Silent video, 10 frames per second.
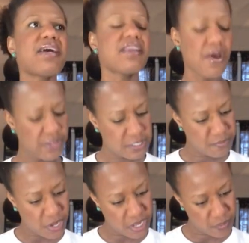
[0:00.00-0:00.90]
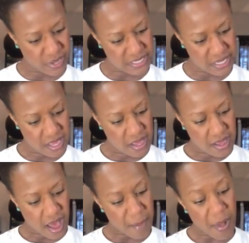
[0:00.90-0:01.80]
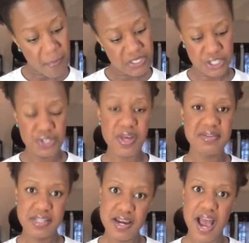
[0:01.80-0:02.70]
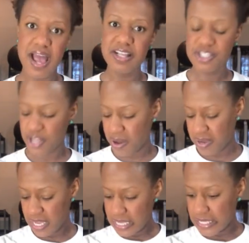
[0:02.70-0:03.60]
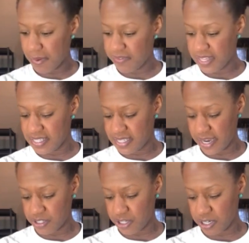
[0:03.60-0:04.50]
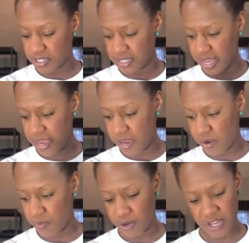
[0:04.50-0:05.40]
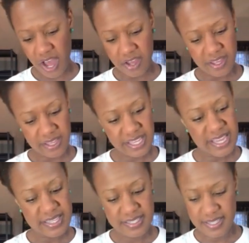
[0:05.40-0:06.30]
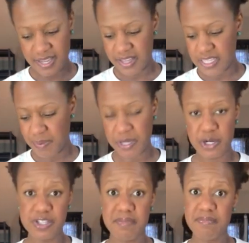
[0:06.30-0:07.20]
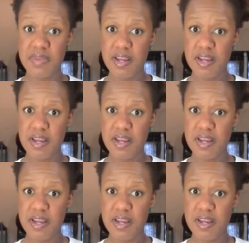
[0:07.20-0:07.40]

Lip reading: Now this book was published in 2009, so some of these dancers, they were young kids in these pictures, and